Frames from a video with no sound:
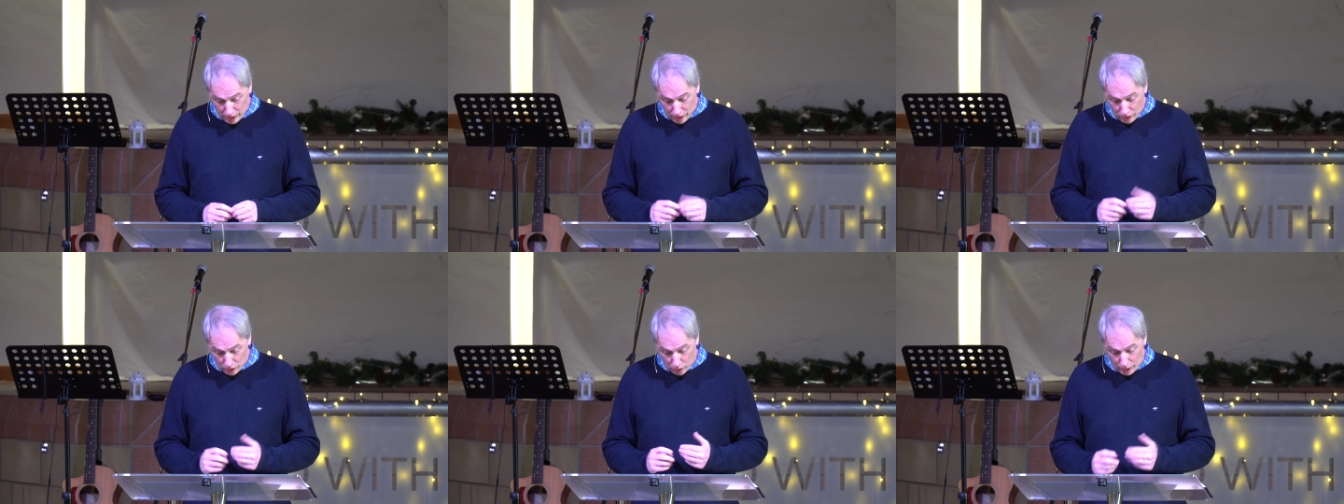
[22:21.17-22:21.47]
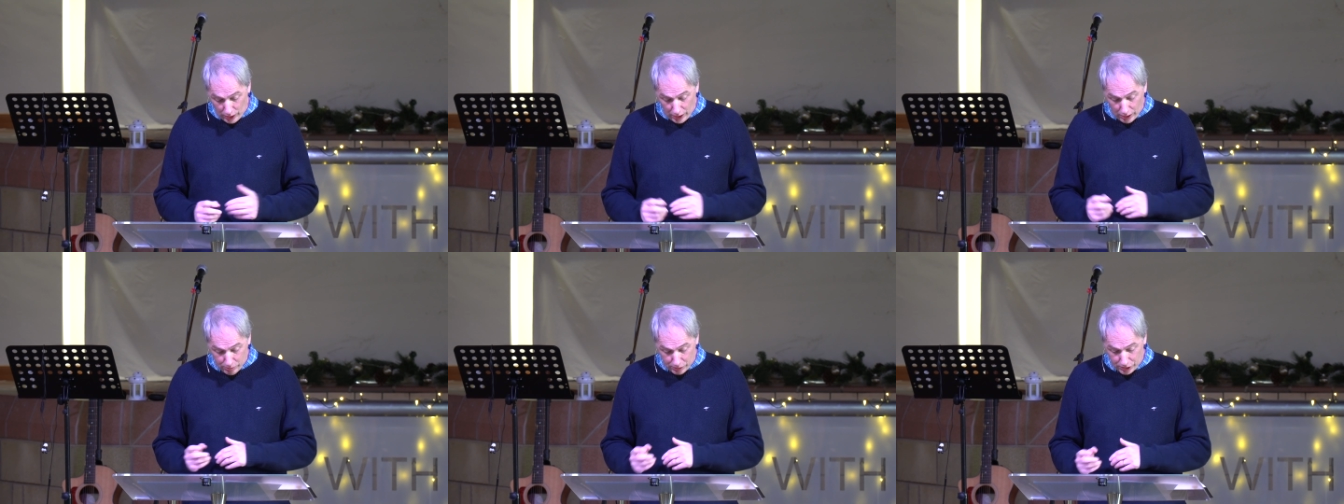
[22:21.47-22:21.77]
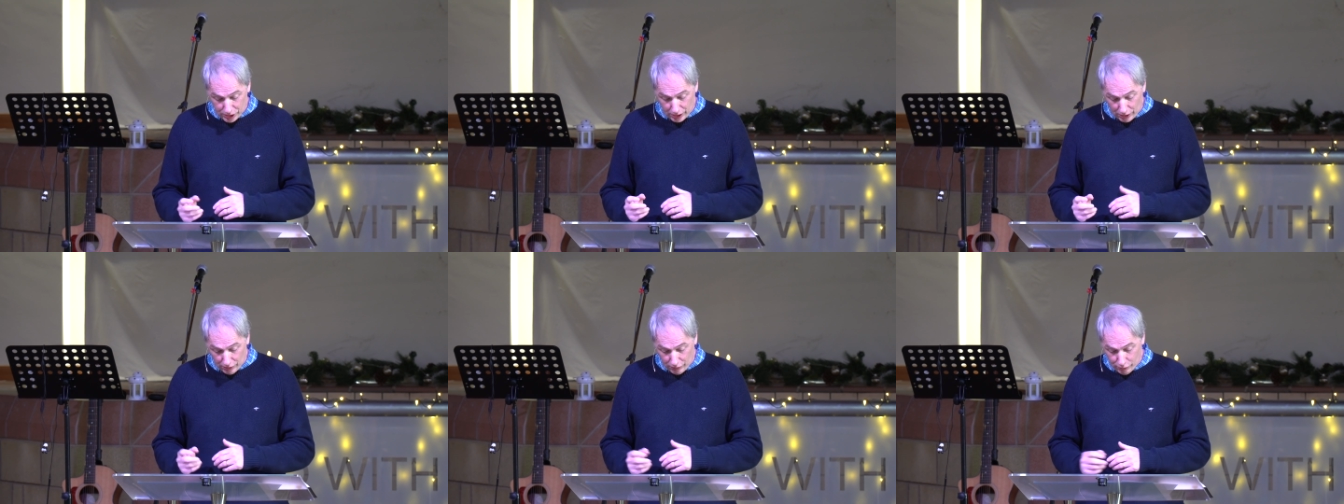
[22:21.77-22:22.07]
though he
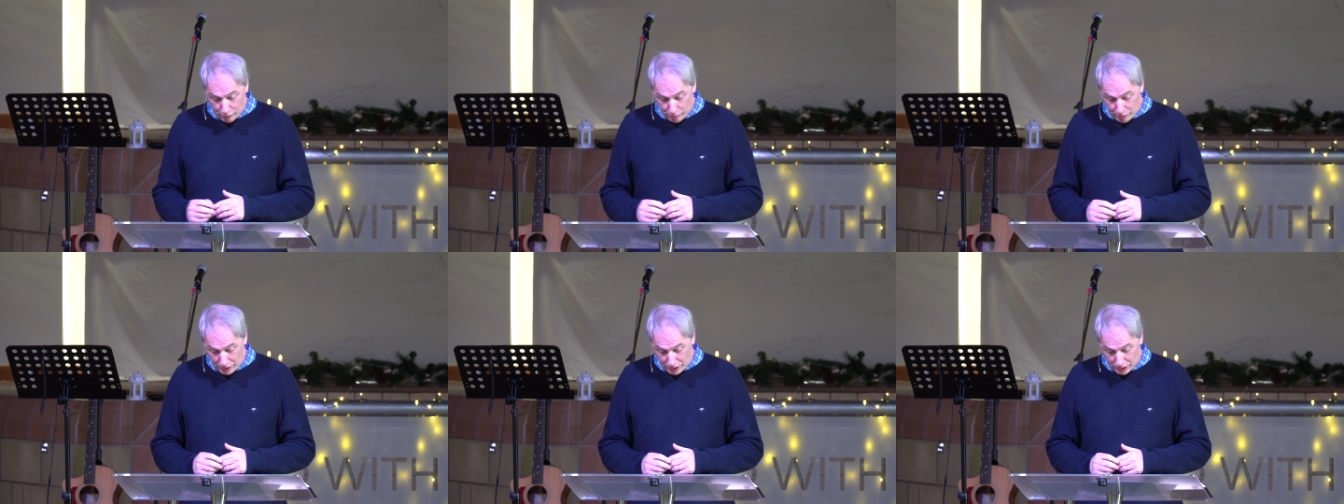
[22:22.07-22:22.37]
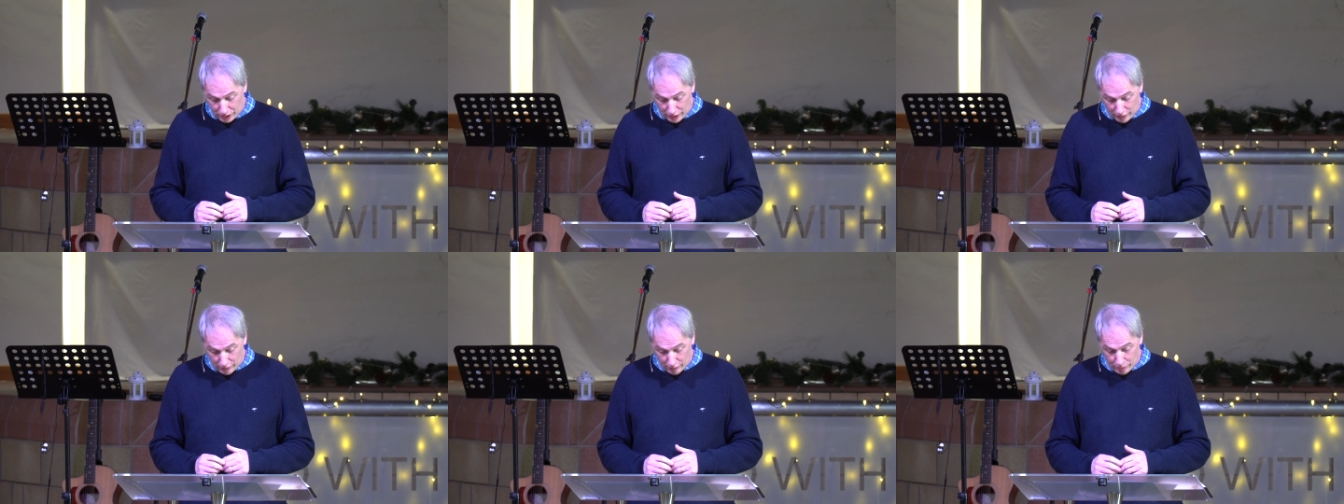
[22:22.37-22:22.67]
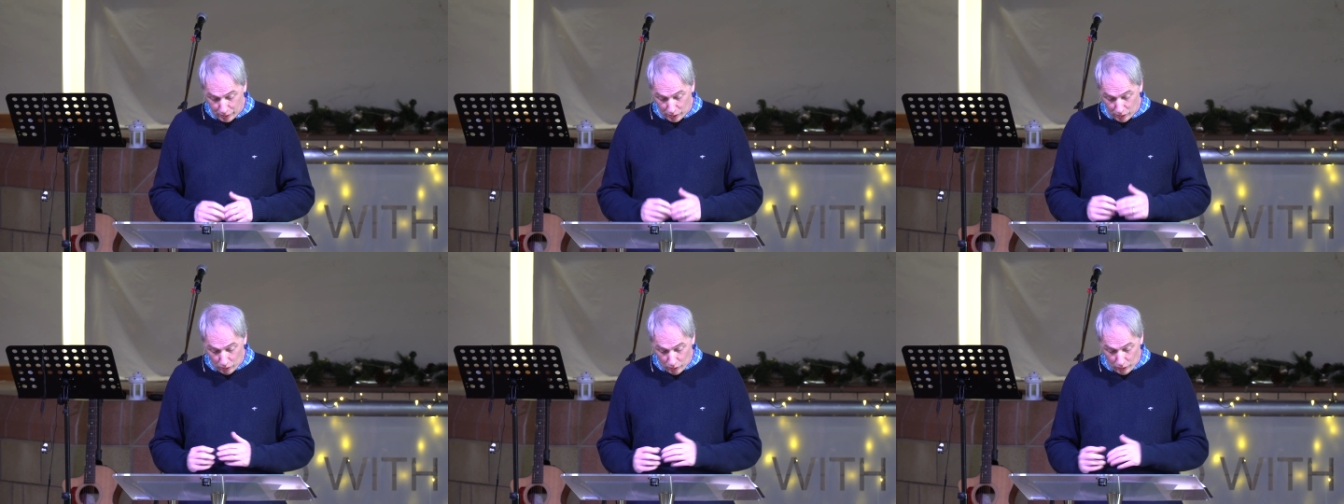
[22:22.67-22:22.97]
himself will be saved,
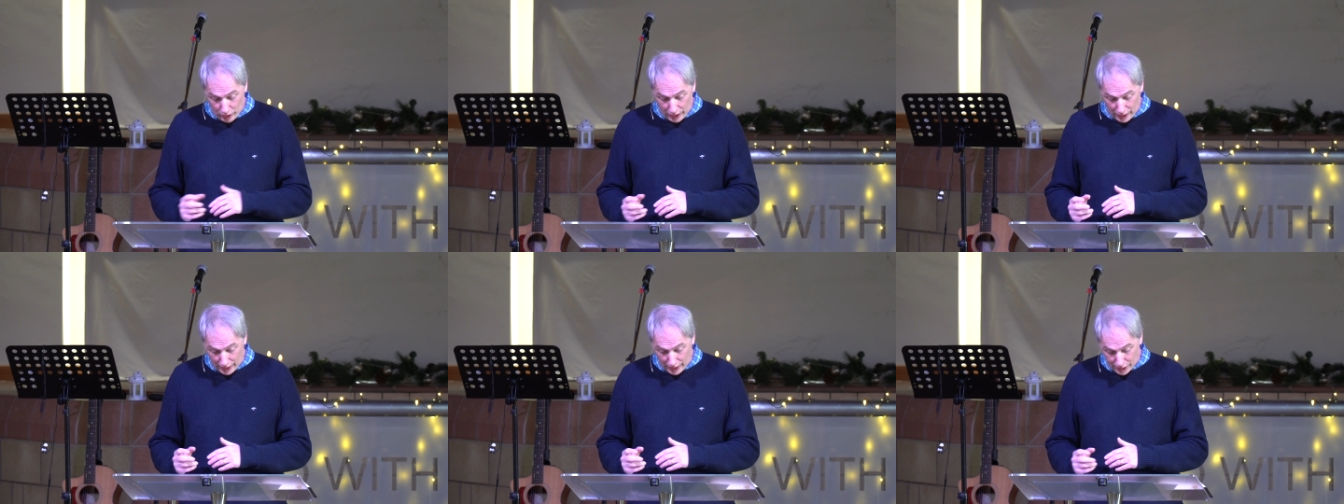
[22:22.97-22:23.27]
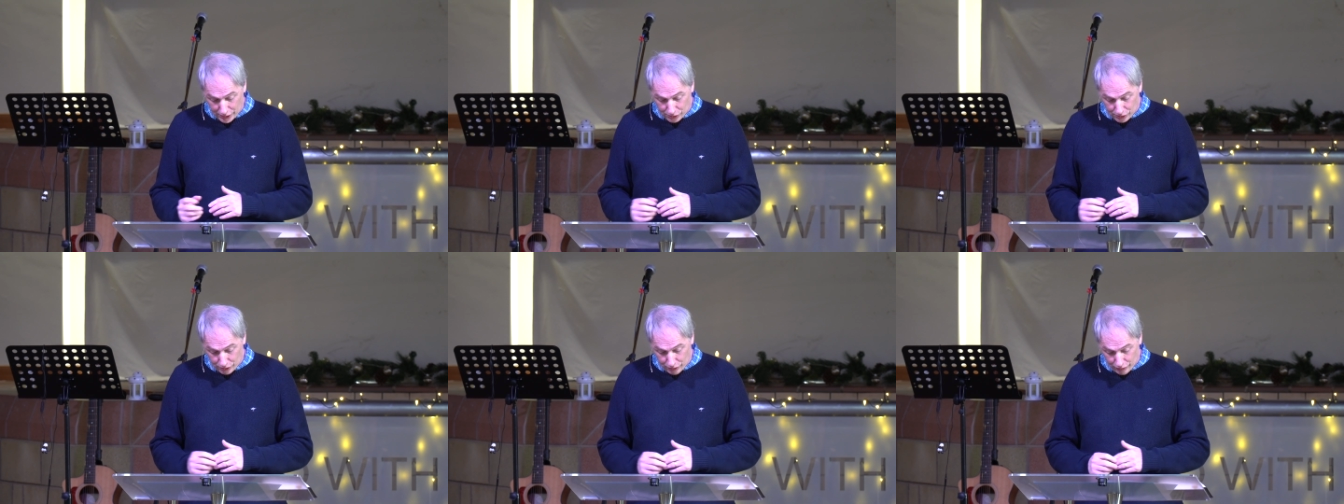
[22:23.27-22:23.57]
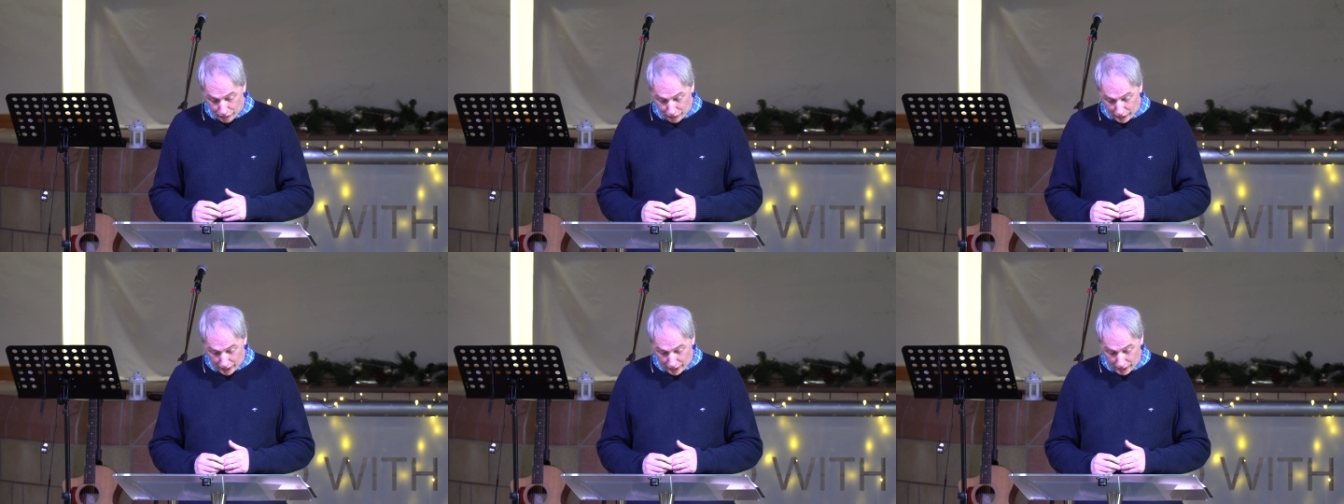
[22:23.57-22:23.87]
but only as through
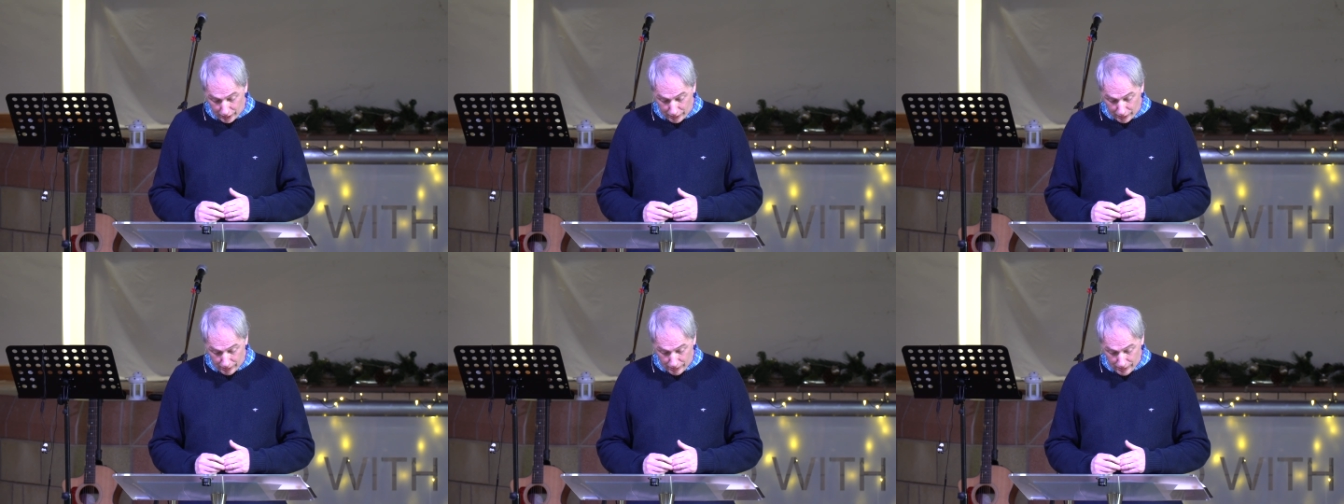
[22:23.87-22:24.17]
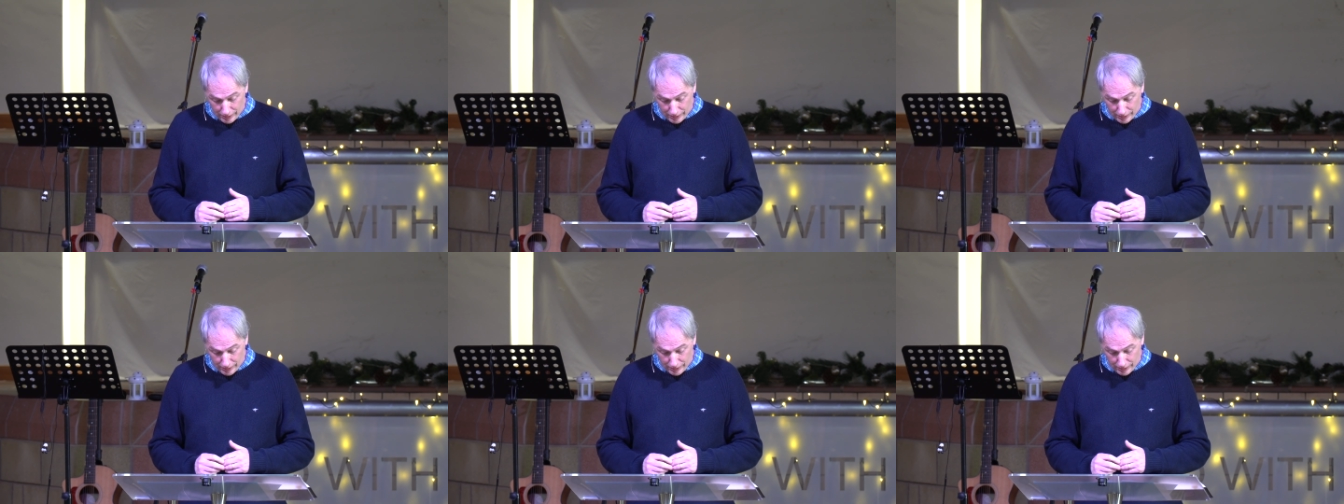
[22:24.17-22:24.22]
fire.